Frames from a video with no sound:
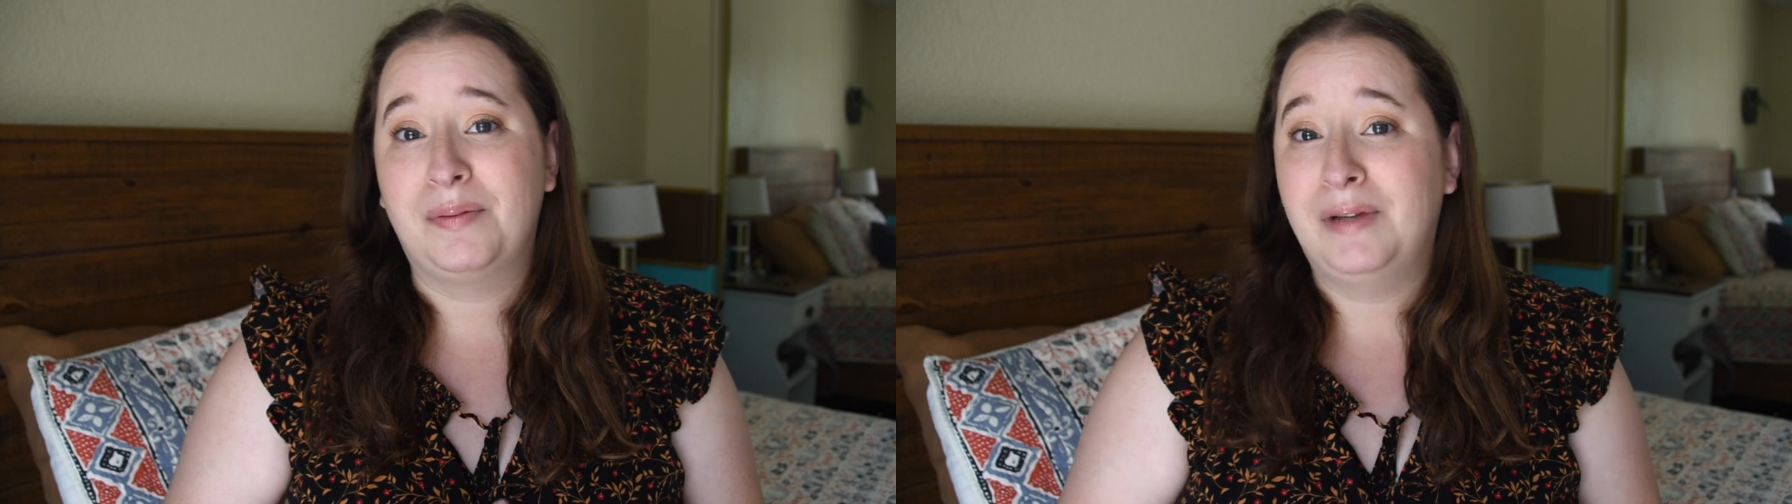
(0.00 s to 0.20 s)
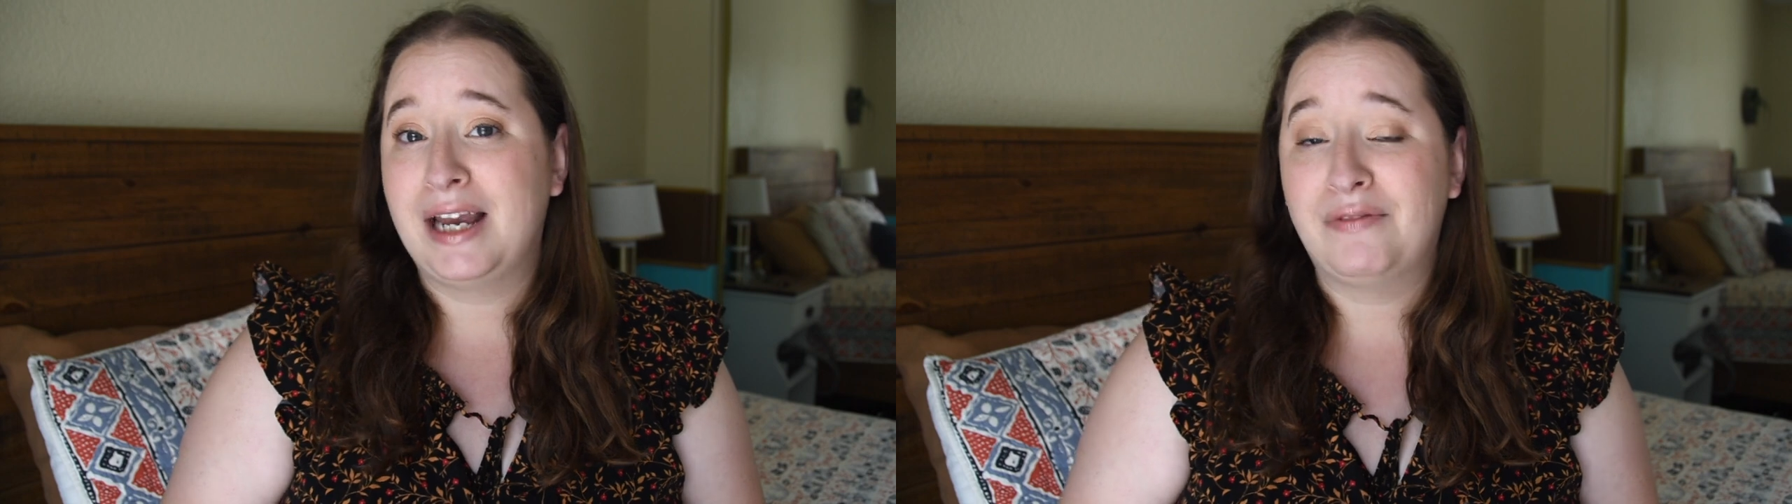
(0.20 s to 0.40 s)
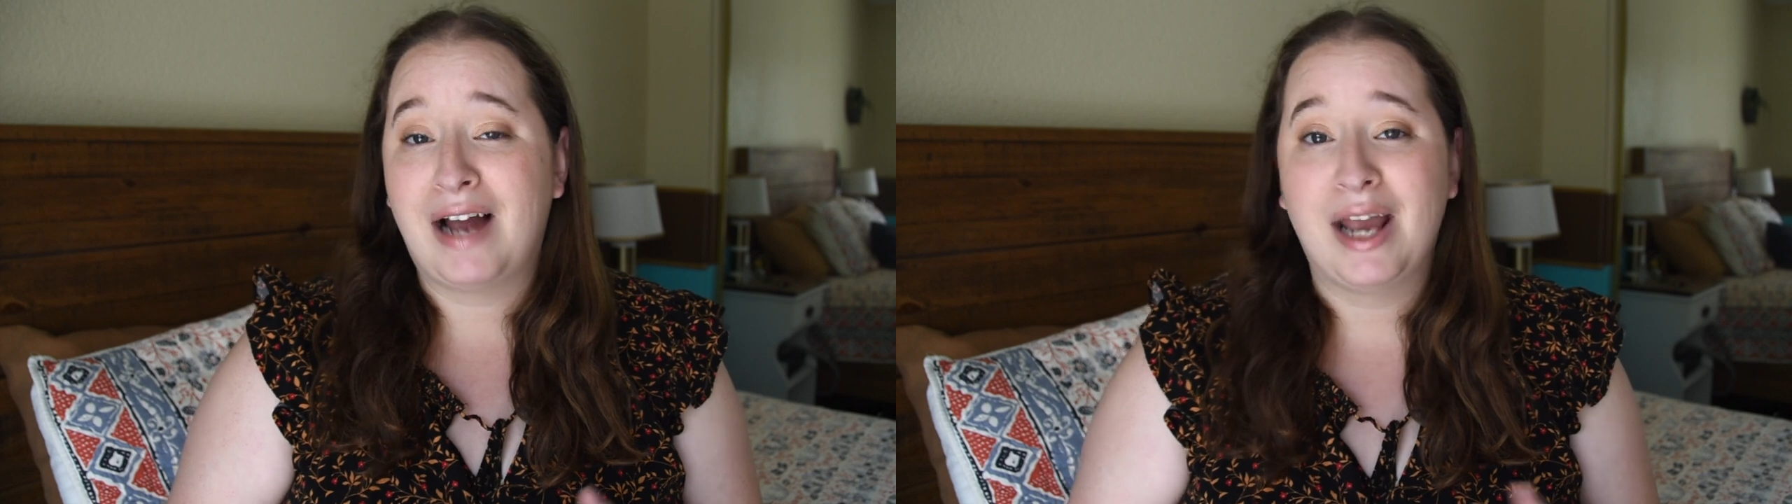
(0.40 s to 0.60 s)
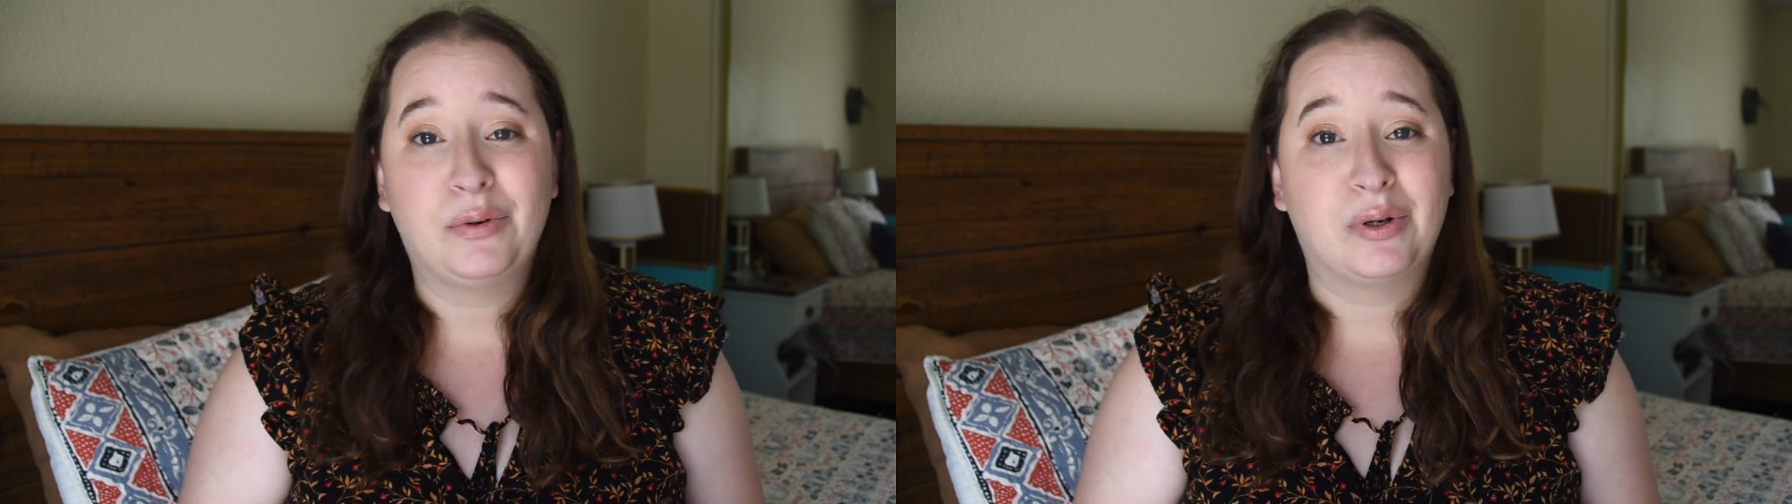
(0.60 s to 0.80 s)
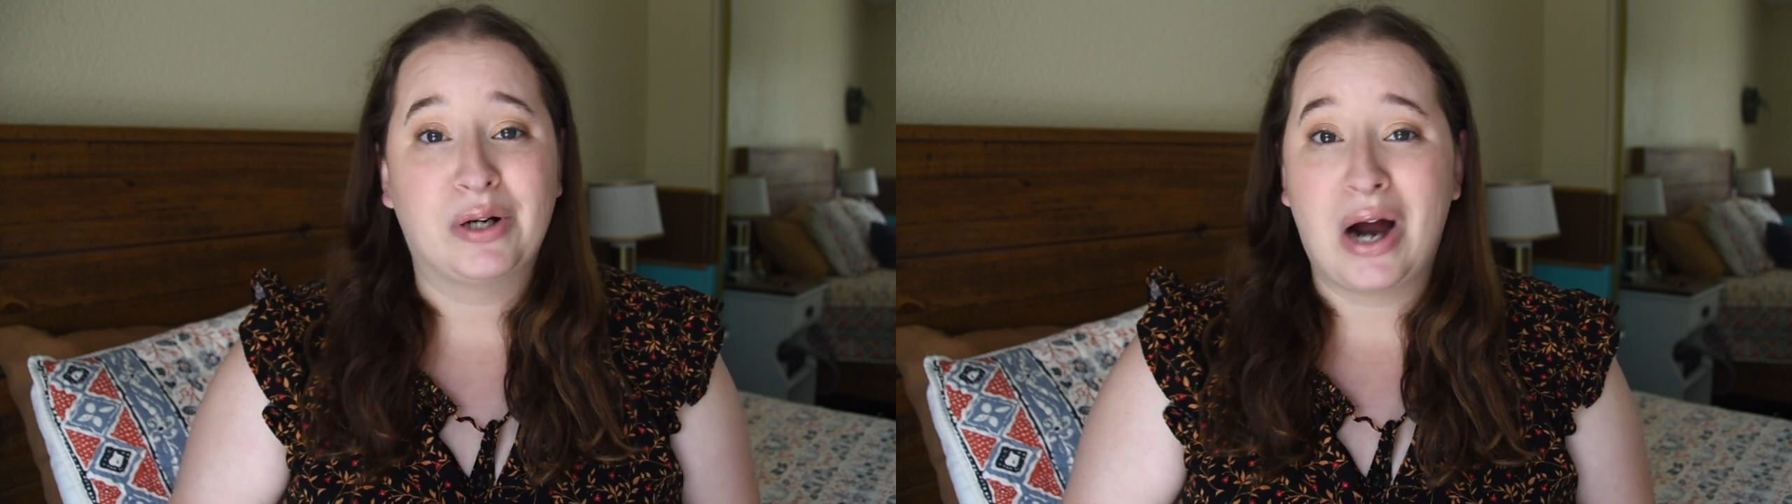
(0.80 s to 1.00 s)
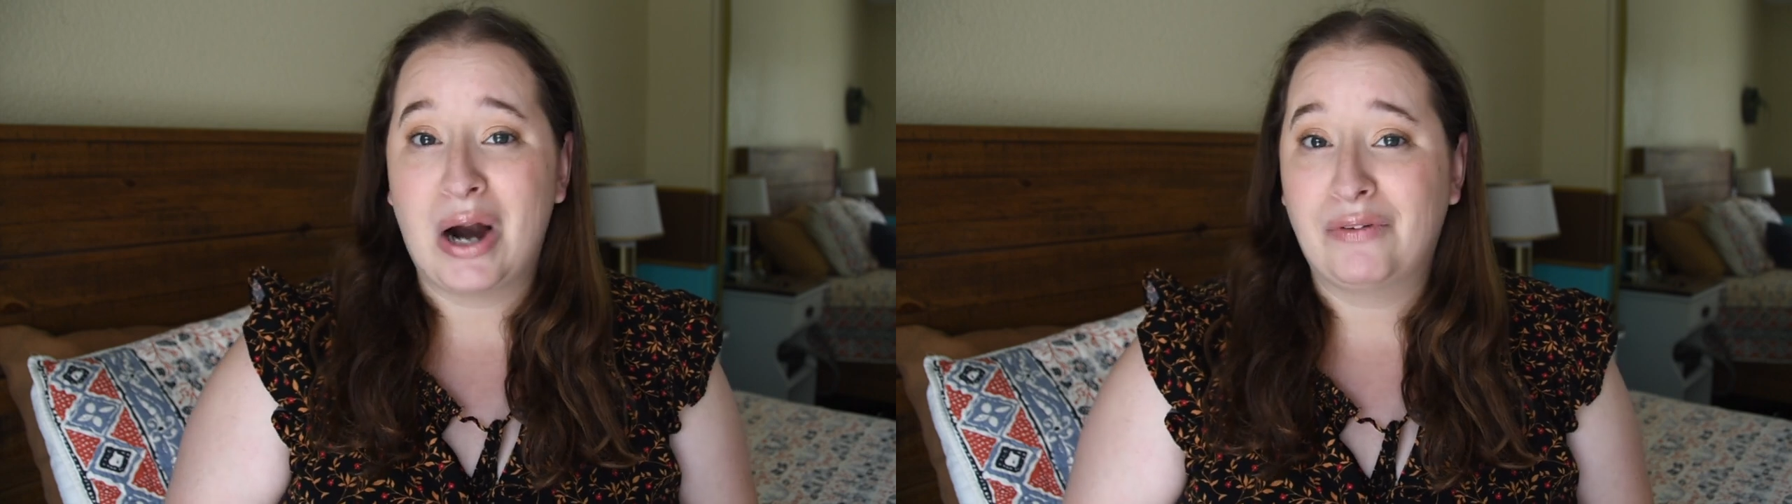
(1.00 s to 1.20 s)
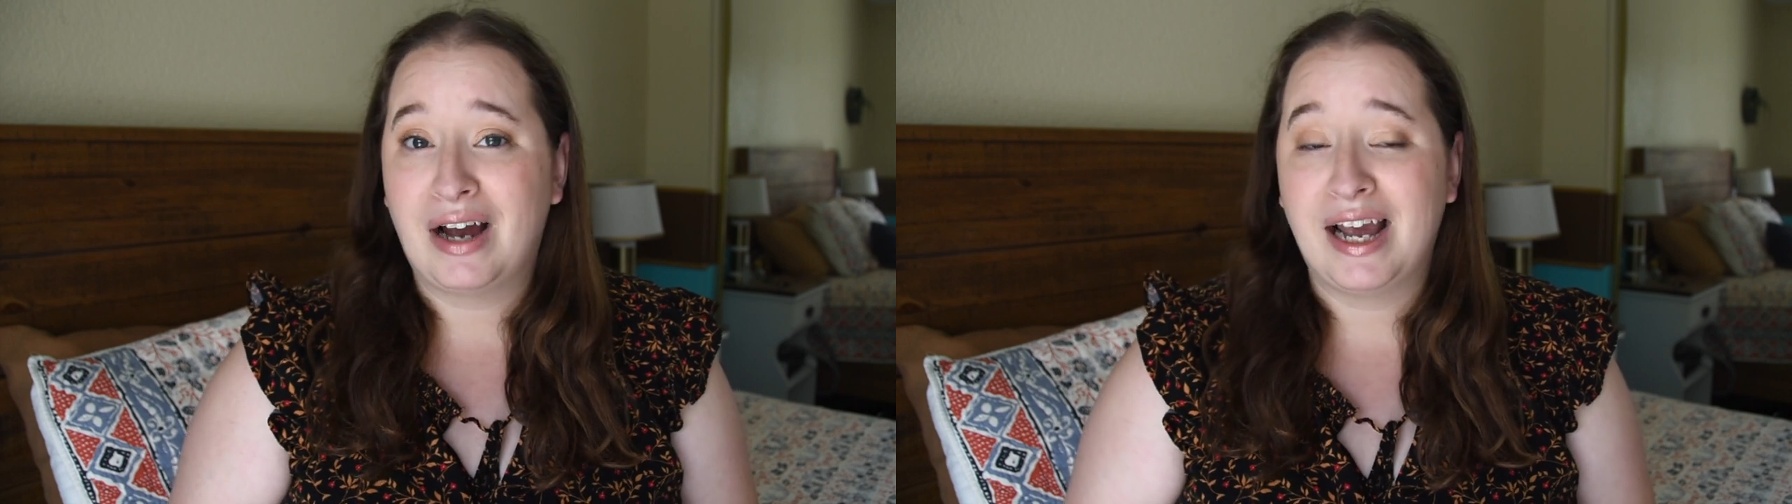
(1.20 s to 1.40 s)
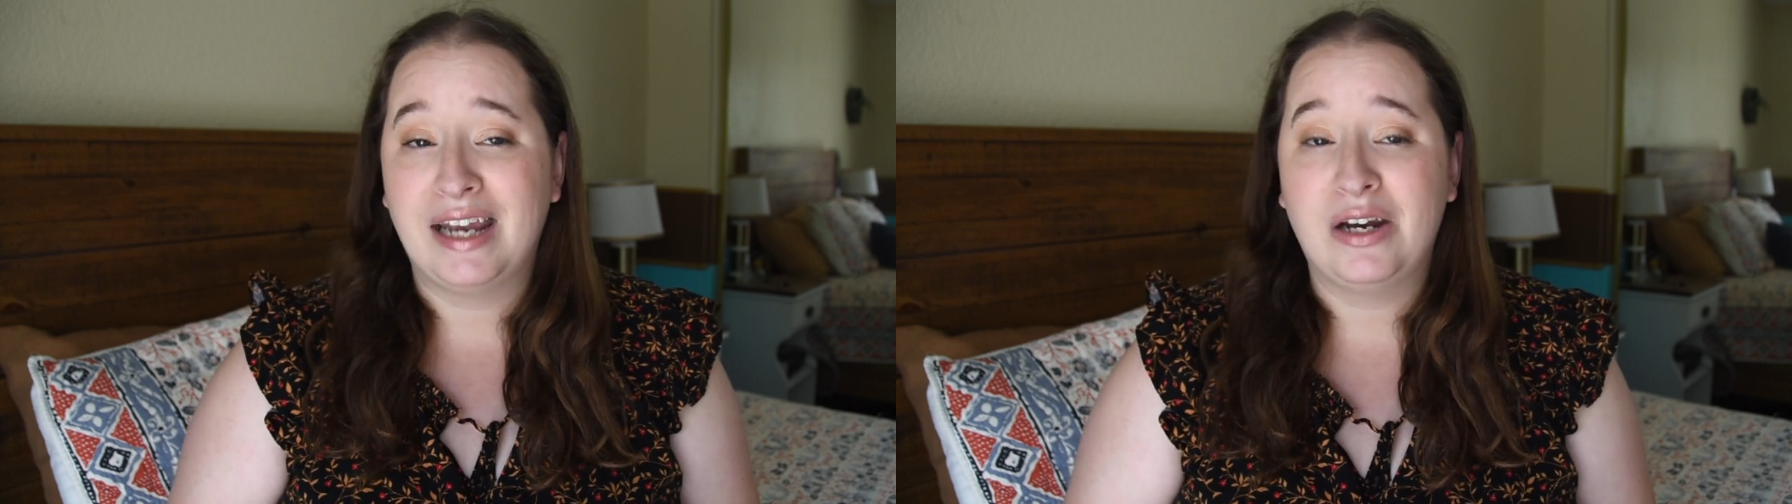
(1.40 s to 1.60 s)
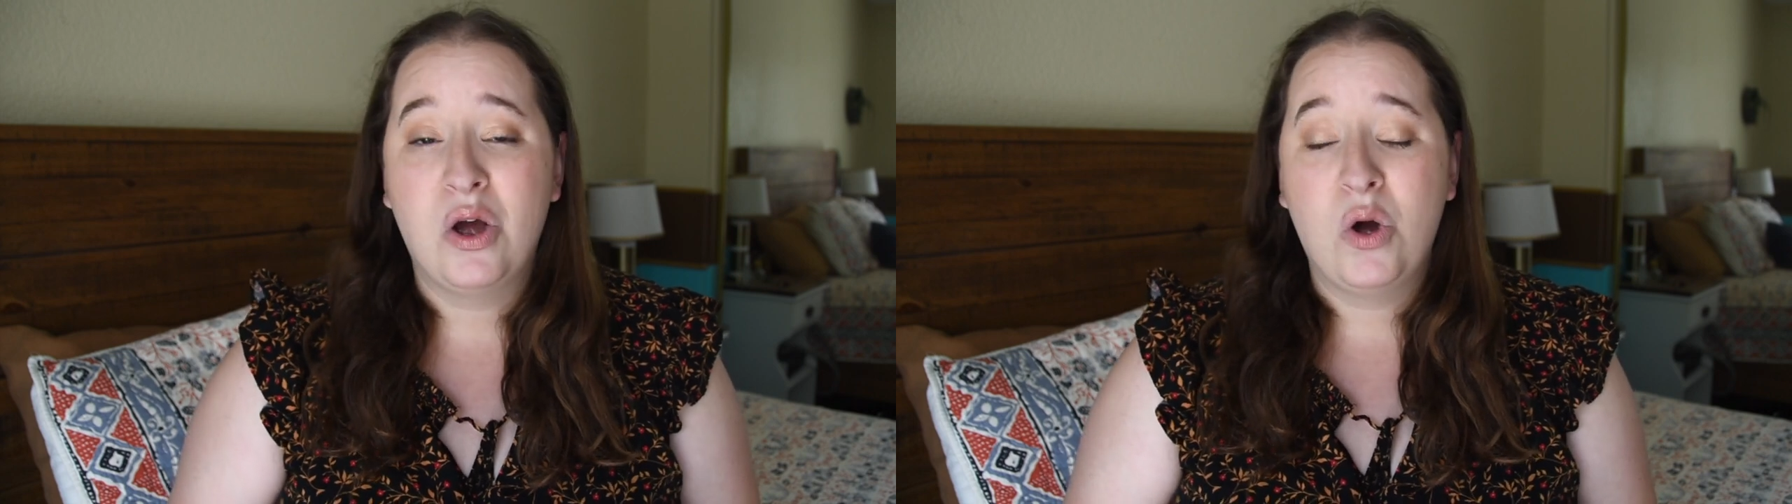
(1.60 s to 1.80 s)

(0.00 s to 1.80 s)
plane ride or a car ride